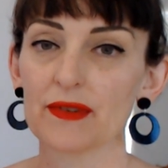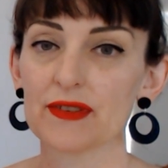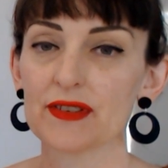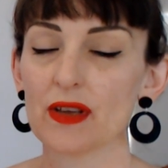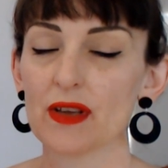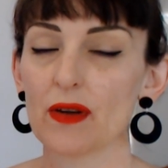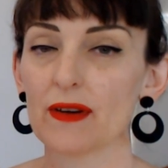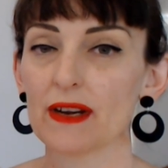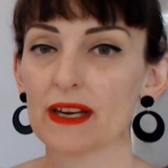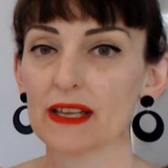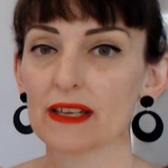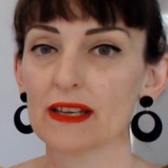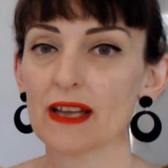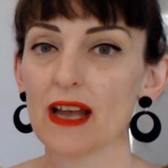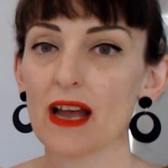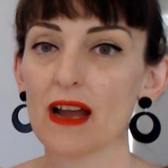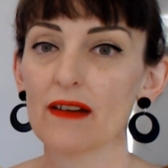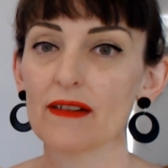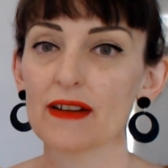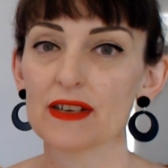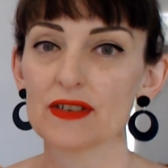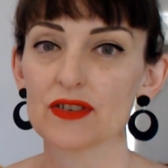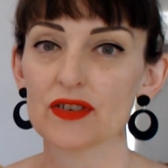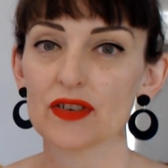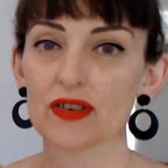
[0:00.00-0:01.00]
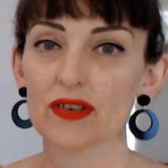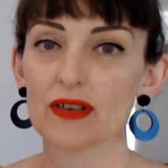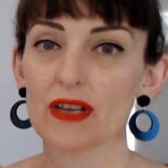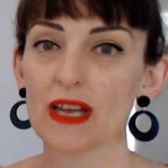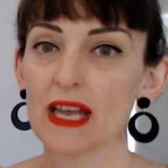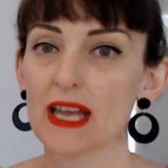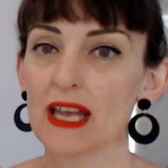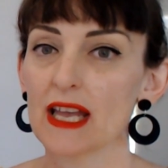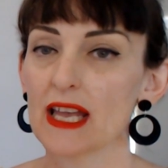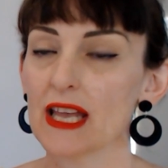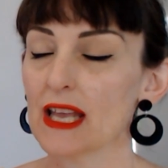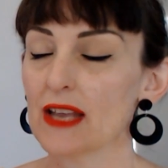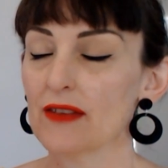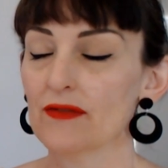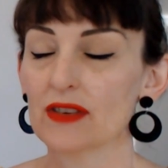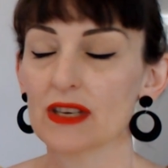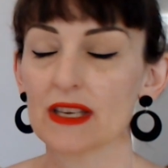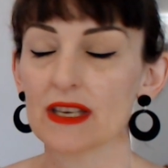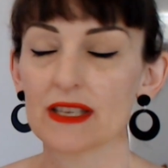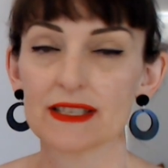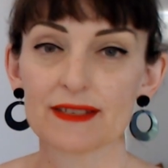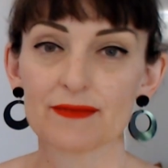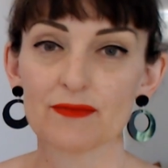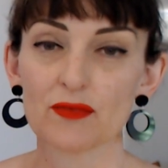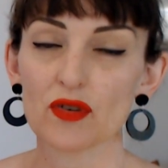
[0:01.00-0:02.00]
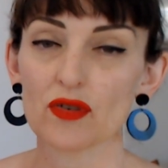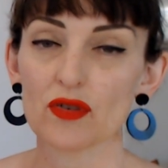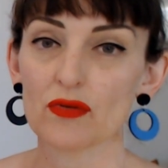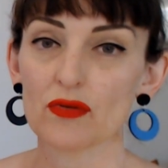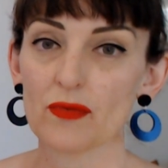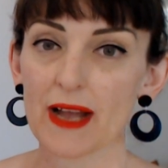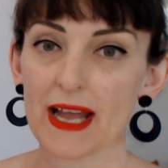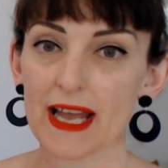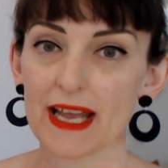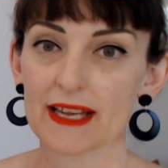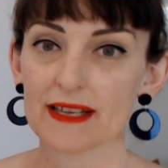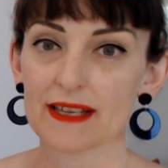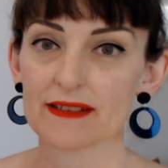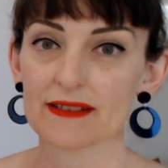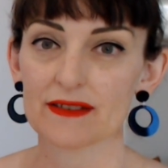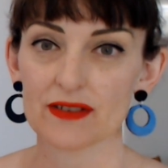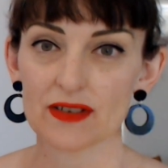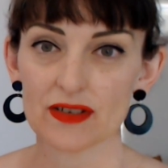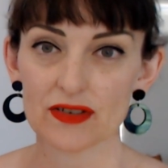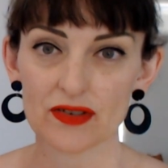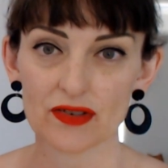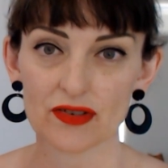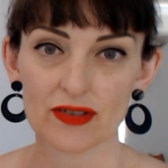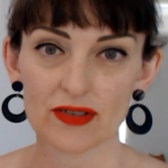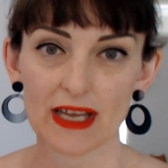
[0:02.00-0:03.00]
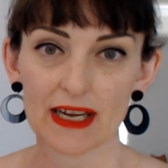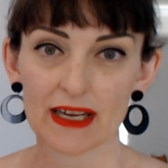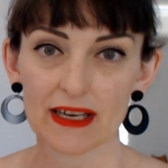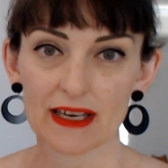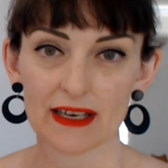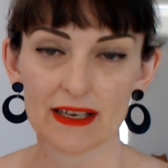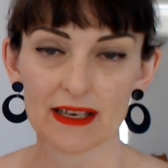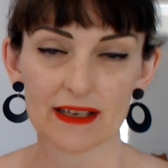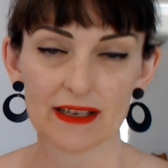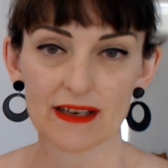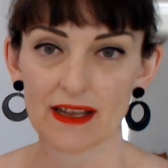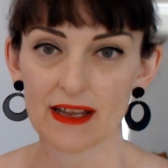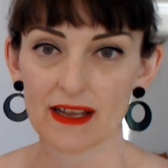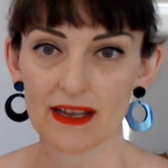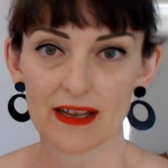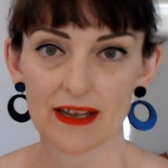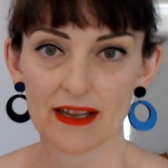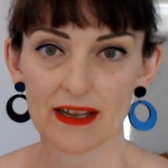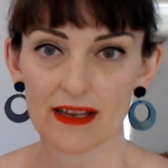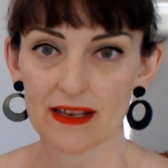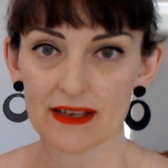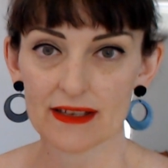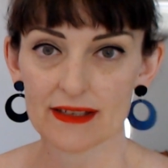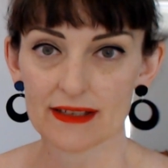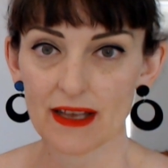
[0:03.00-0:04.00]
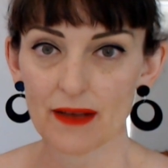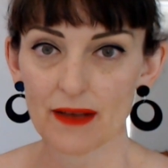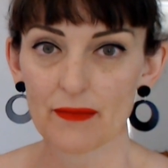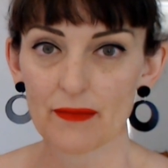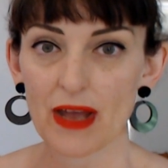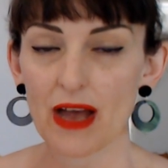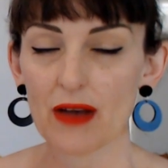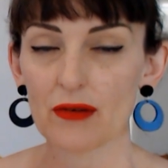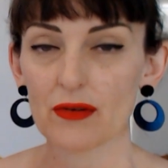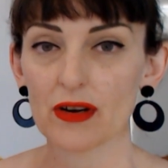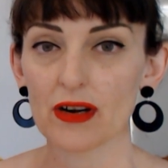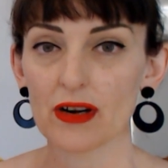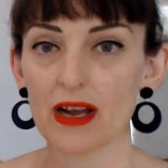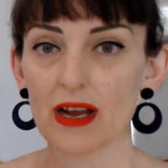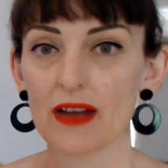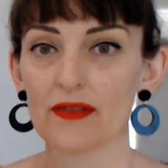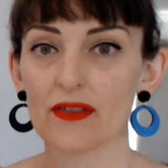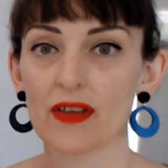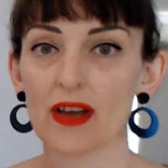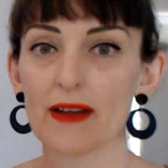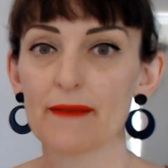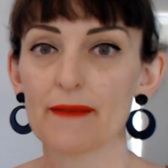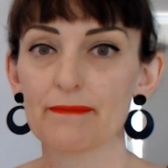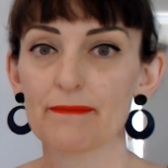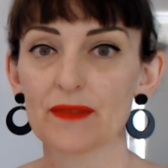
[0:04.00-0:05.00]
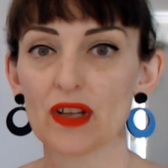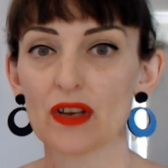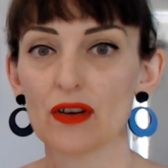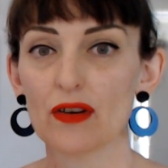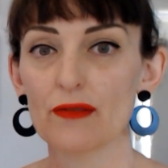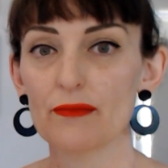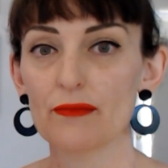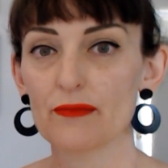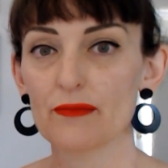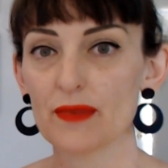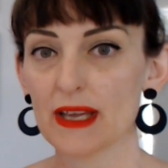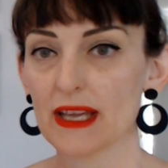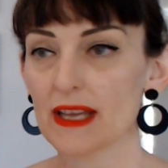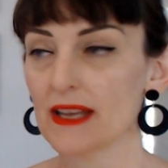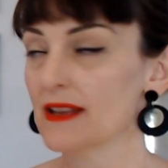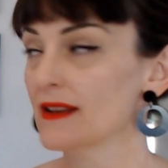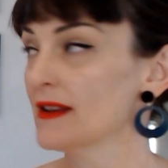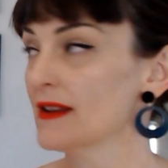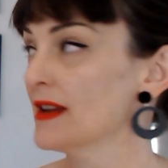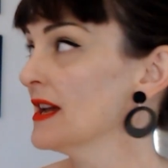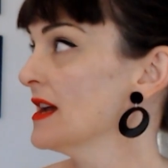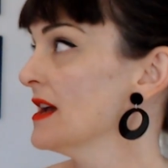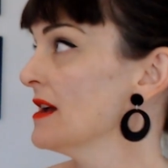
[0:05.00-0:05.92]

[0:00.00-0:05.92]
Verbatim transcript: So I'd encourage you, even in small ways, to do that in somehow or other. You know, be